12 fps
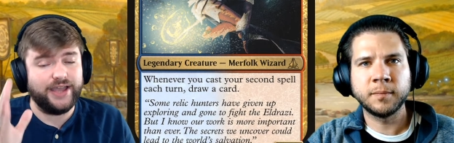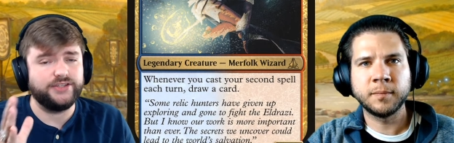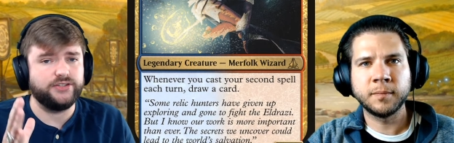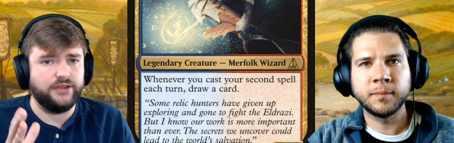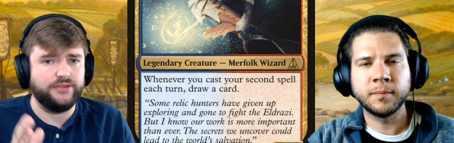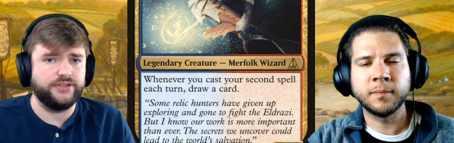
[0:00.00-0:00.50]

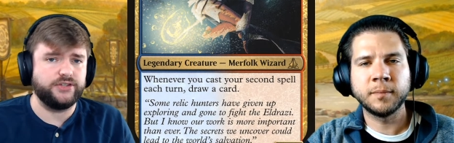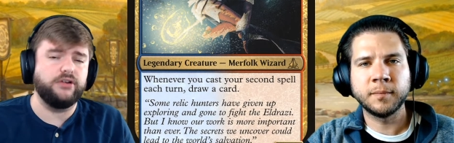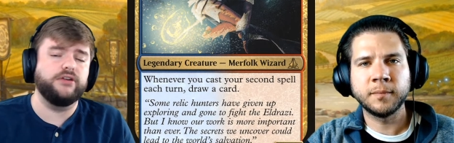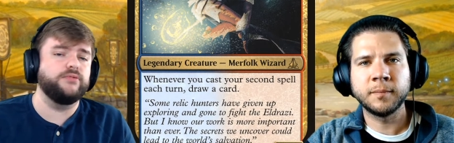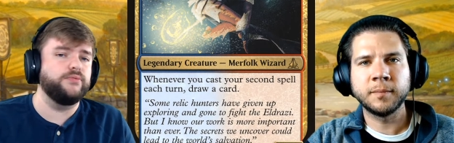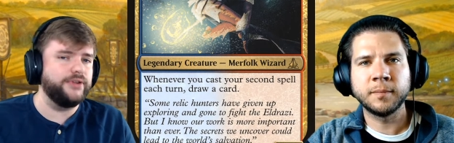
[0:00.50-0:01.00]
Speaker 1: saw this
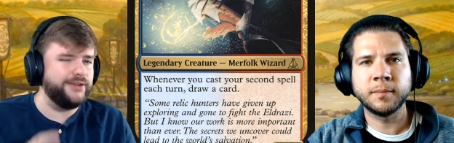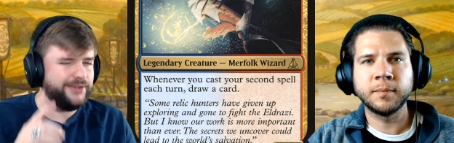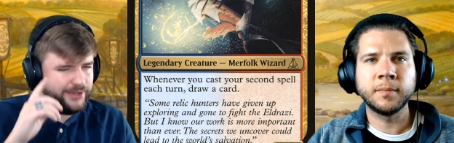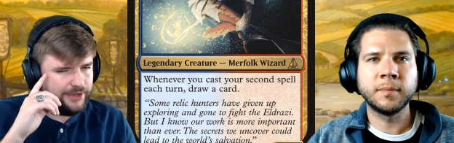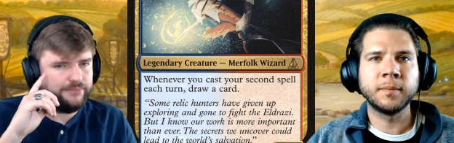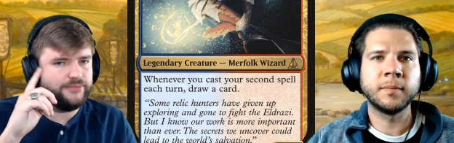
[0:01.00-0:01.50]
card and went,
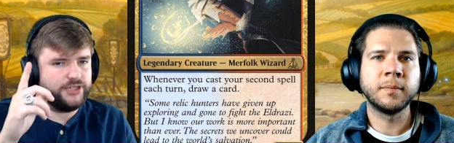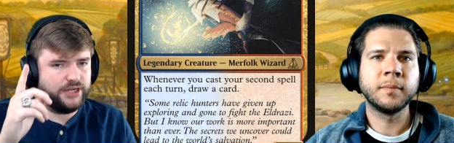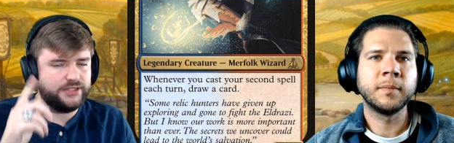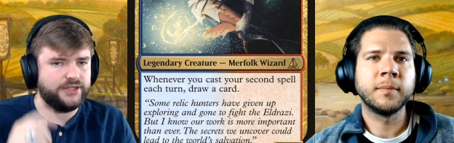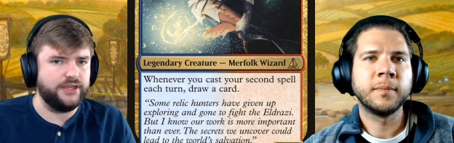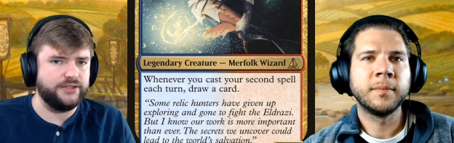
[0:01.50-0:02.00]
yep,
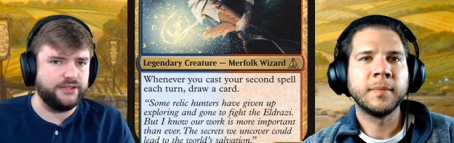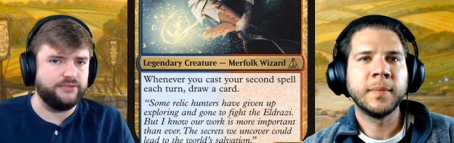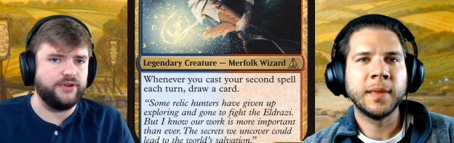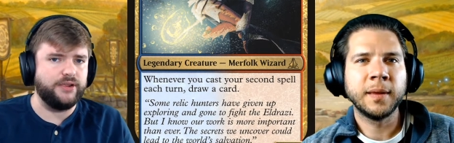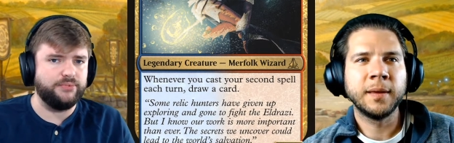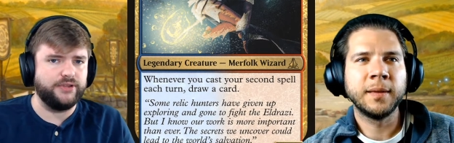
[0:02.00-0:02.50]
Jake's head's in the
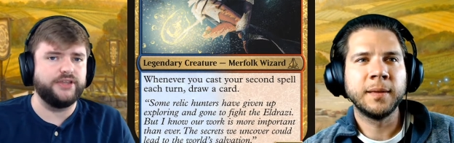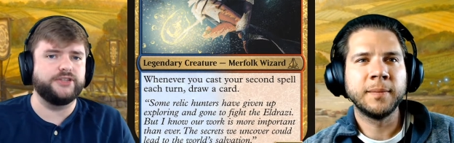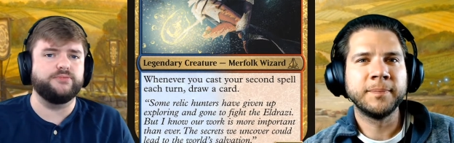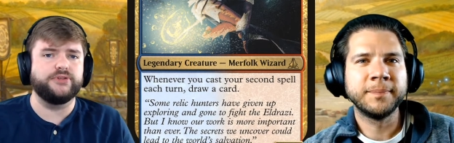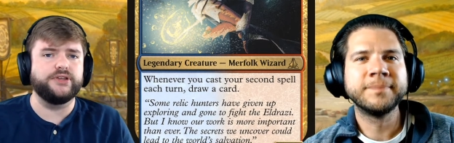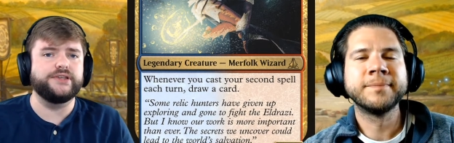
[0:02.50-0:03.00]
right
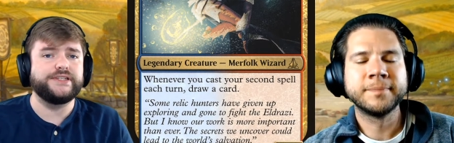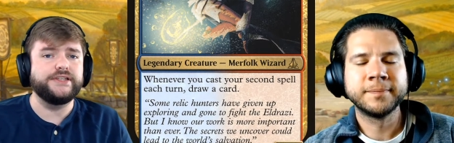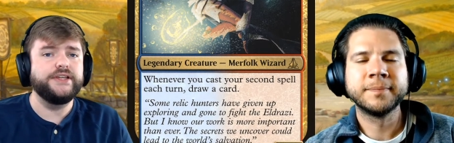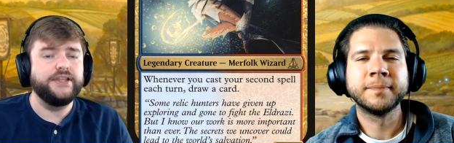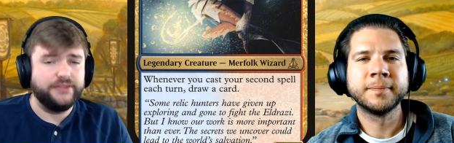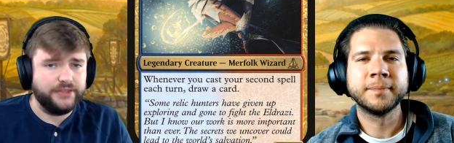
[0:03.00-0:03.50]
place because
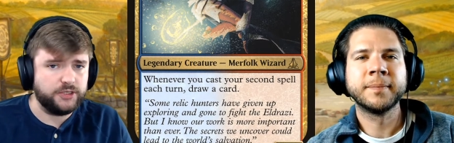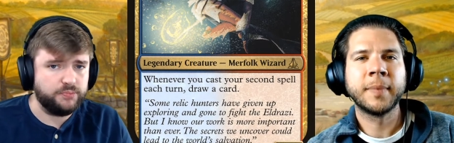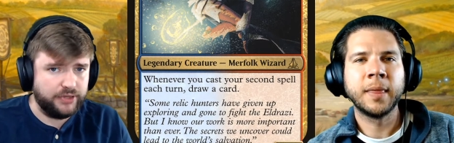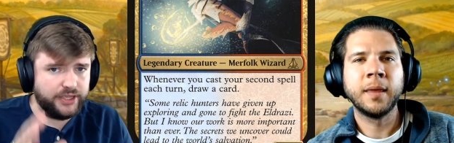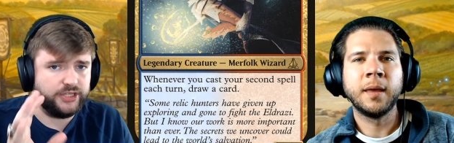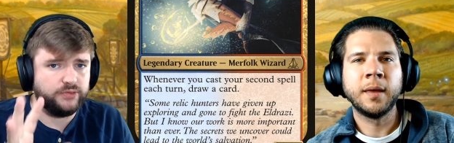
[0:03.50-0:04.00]
this
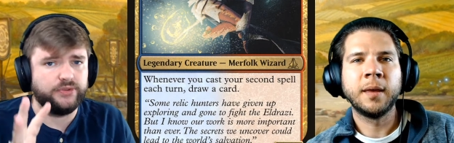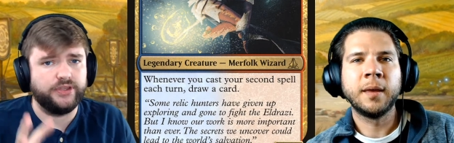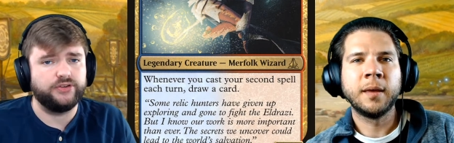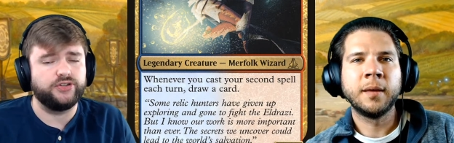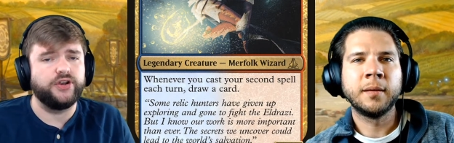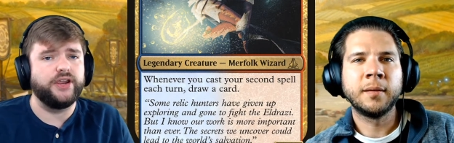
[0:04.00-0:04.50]
plays with
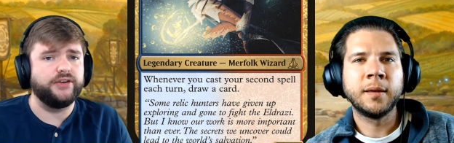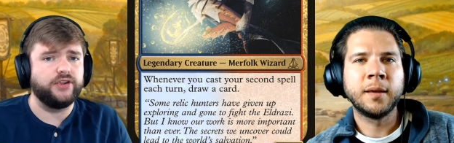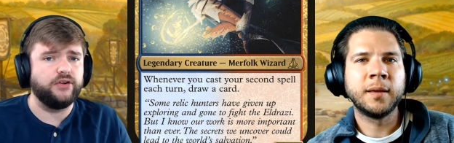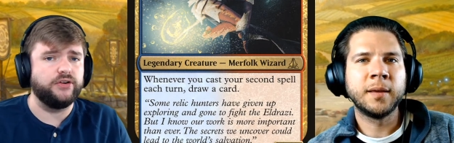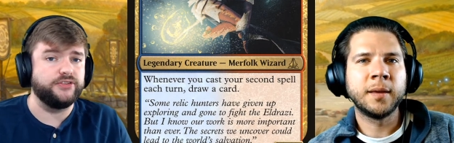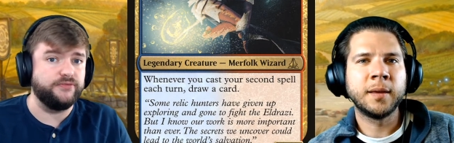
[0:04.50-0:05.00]
Eldraine
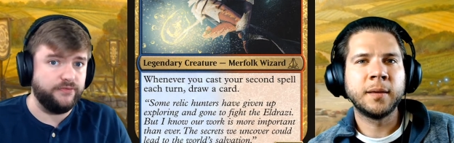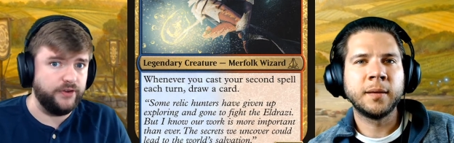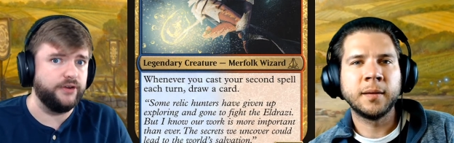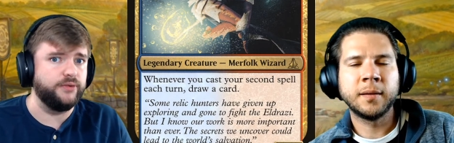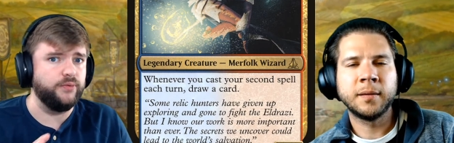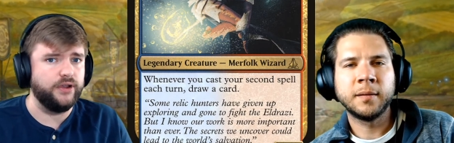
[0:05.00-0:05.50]
cards
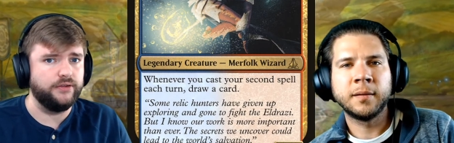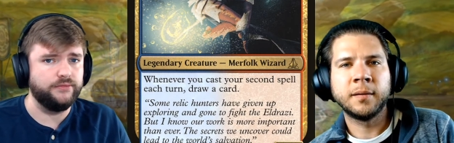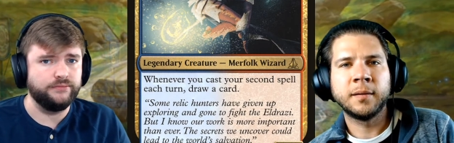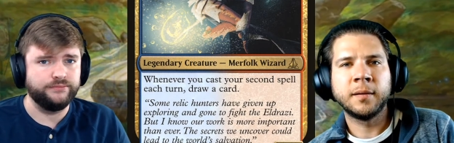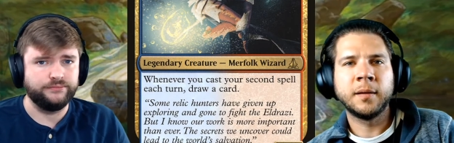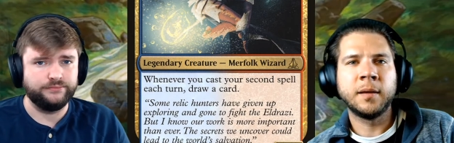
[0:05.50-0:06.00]
very well.
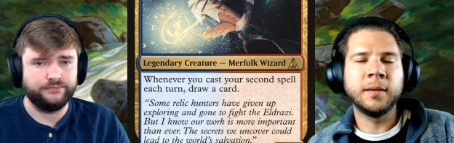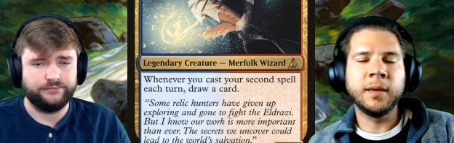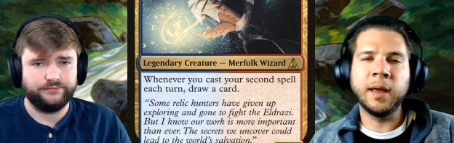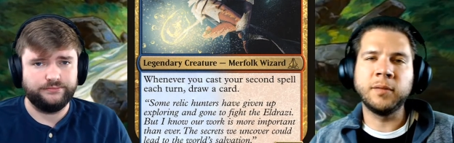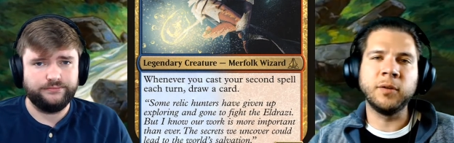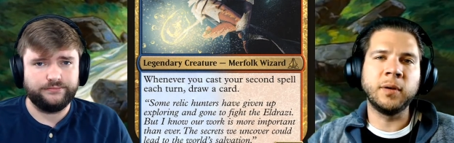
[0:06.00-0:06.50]
Speaker 2: Yeah,
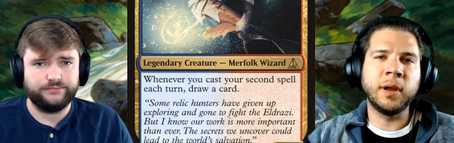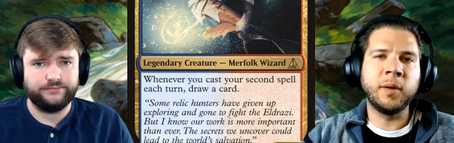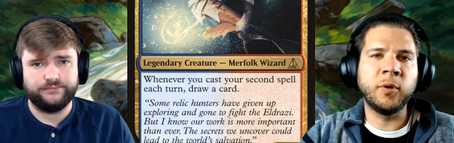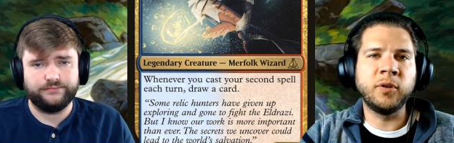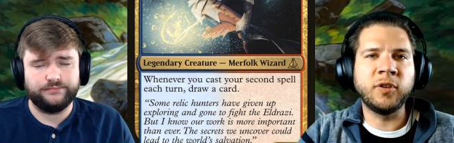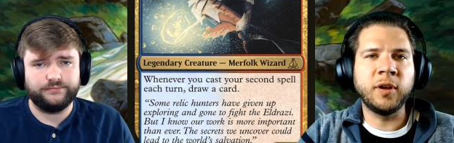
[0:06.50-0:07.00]
dude, and I
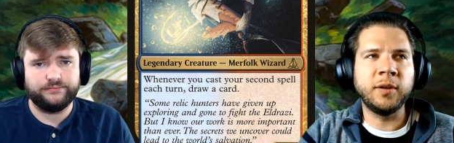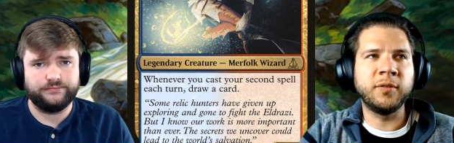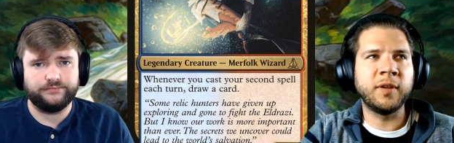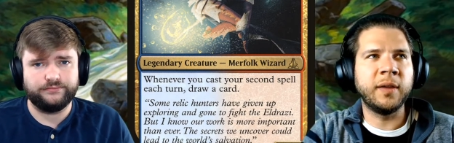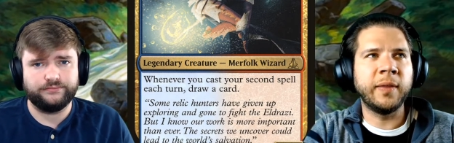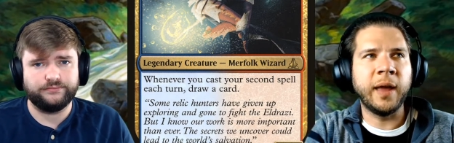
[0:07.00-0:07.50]
appreciate you
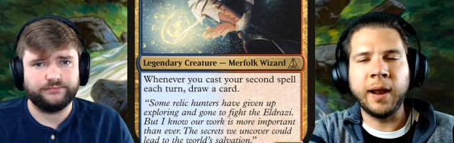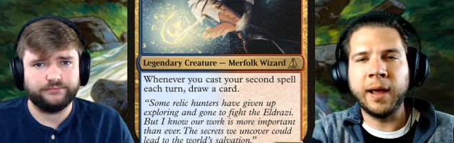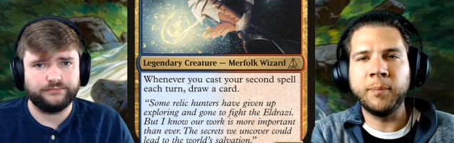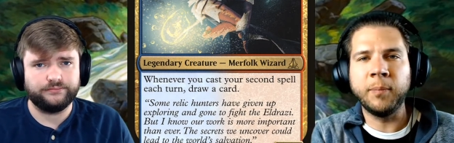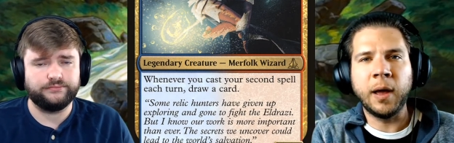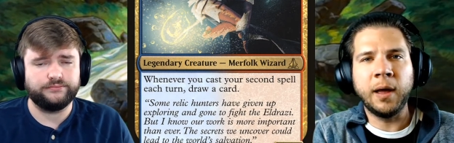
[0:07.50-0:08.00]
saying
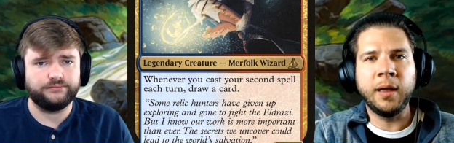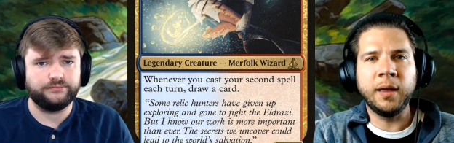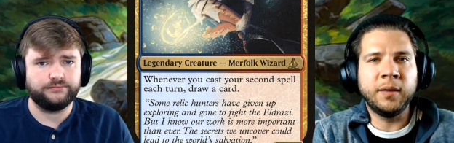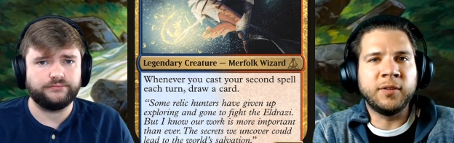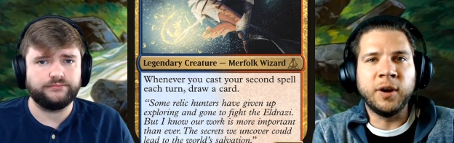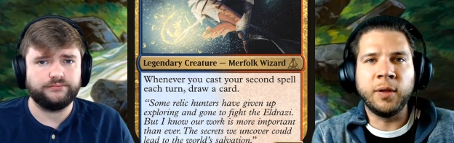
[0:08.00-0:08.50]
that.
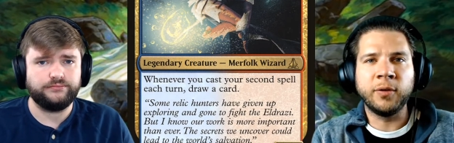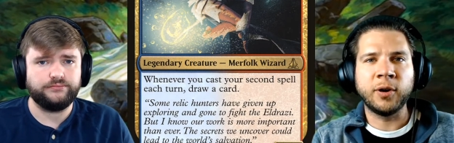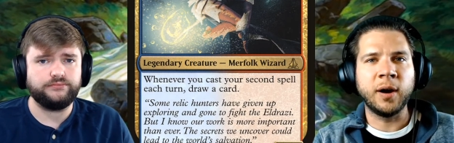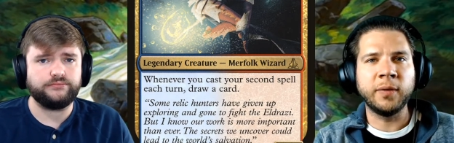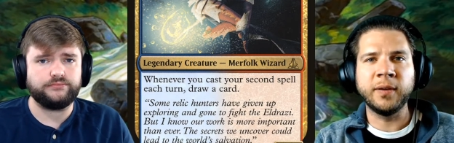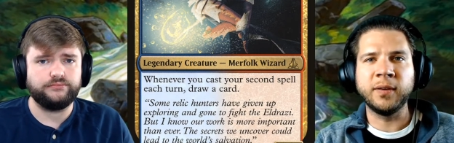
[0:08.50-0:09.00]
It's another
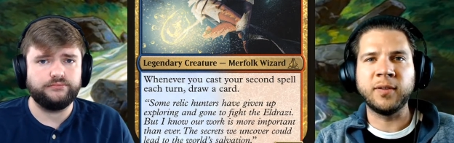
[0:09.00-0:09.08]
card that's like